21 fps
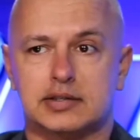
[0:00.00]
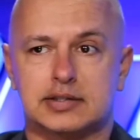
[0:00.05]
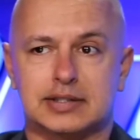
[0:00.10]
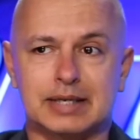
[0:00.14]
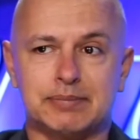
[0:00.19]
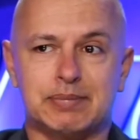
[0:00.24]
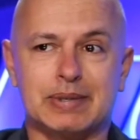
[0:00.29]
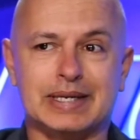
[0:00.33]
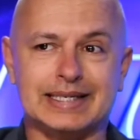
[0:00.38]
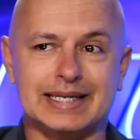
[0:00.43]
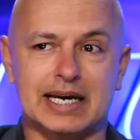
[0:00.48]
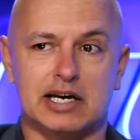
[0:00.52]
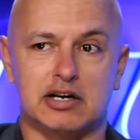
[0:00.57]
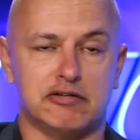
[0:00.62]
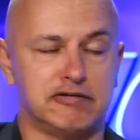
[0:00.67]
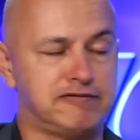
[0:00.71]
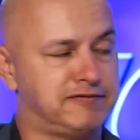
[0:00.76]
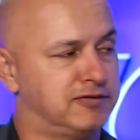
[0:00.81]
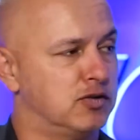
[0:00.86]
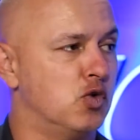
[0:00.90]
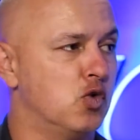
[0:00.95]
Slipping down to
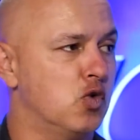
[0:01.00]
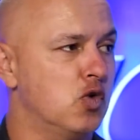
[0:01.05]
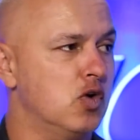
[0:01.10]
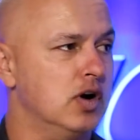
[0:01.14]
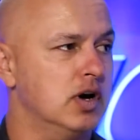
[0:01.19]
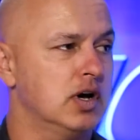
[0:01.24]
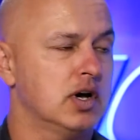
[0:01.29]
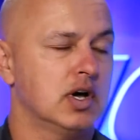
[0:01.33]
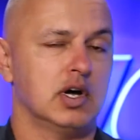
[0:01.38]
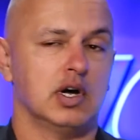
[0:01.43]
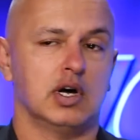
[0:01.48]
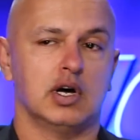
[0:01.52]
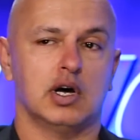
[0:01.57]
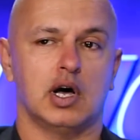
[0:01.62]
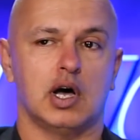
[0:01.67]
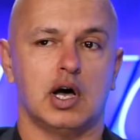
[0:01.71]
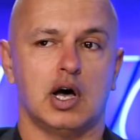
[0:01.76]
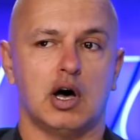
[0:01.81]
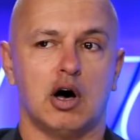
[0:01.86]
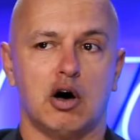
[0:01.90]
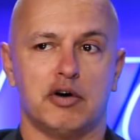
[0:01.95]
4,
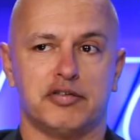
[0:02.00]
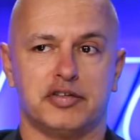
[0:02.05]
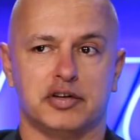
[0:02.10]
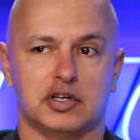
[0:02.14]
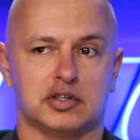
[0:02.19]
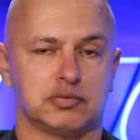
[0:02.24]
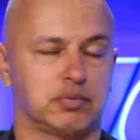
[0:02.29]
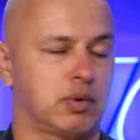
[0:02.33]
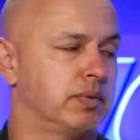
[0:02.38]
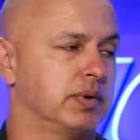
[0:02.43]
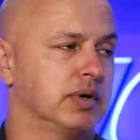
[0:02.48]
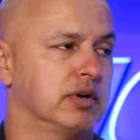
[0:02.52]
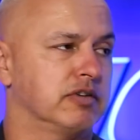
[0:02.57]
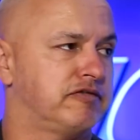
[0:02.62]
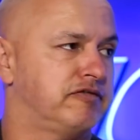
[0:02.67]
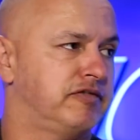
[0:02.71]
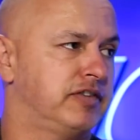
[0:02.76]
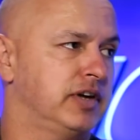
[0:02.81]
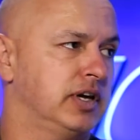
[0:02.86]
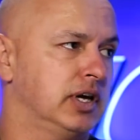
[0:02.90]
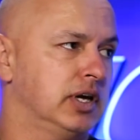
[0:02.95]
I think it's probably a
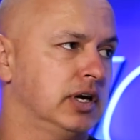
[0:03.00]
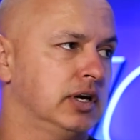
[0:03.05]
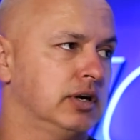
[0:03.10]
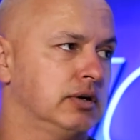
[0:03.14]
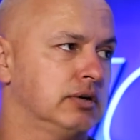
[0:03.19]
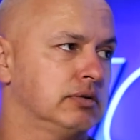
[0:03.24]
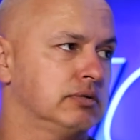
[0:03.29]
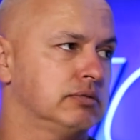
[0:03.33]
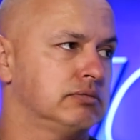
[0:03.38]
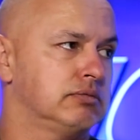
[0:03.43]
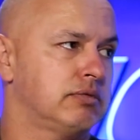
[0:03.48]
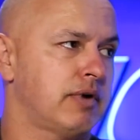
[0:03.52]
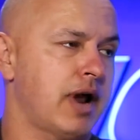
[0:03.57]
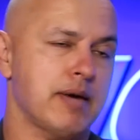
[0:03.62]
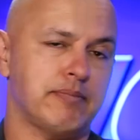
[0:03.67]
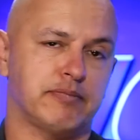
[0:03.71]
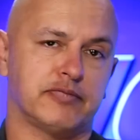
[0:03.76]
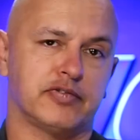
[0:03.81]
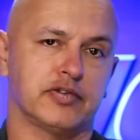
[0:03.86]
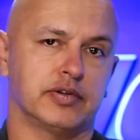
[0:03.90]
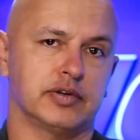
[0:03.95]
fair
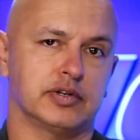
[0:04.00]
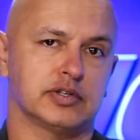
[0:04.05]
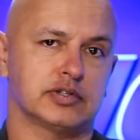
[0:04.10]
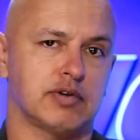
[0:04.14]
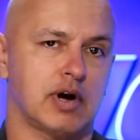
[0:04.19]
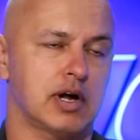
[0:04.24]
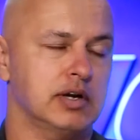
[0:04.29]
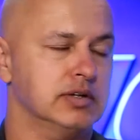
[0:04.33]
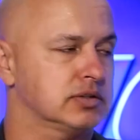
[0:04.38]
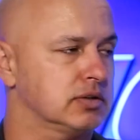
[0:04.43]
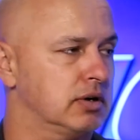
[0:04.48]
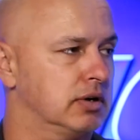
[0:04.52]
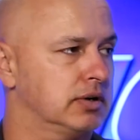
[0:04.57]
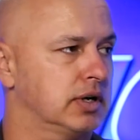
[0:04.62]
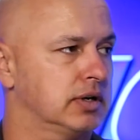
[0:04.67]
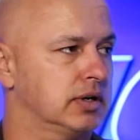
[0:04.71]
rap for the Australian side,